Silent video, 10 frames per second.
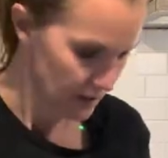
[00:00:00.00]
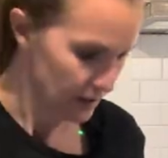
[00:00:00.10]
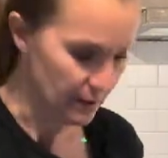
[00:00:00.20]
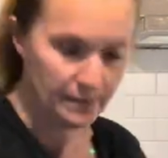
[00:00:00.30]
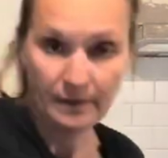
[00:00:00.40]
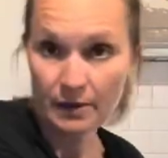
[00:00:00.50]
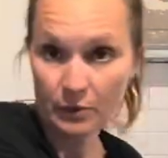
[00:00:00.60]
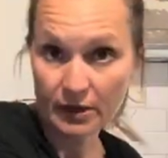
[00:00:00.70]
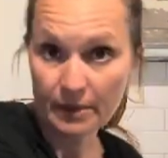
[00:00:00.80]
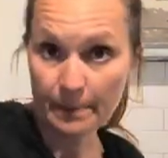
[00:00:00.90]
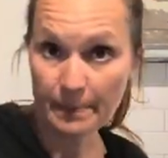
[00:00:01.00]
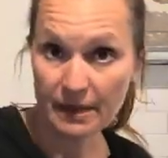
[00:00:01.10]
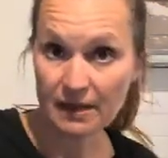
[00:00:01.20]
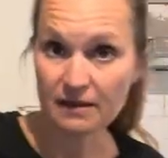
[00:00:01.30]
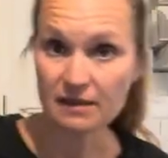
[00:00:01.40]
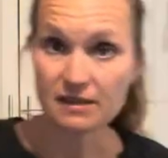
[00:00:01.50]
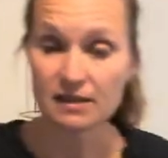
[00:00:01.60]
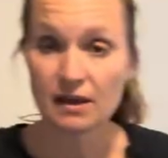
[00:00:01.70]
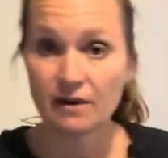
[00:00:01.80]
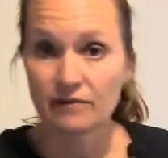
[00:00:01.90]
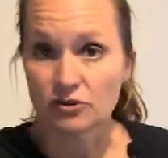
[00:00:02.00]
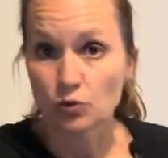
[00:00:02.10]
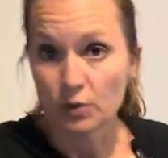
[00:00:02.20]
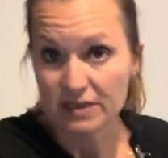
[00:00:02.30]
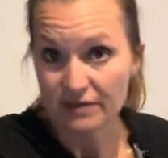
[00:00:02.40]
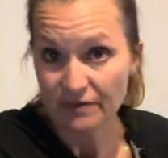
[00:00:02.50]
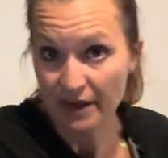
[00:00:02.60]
Okay, and we're going to bake this for 25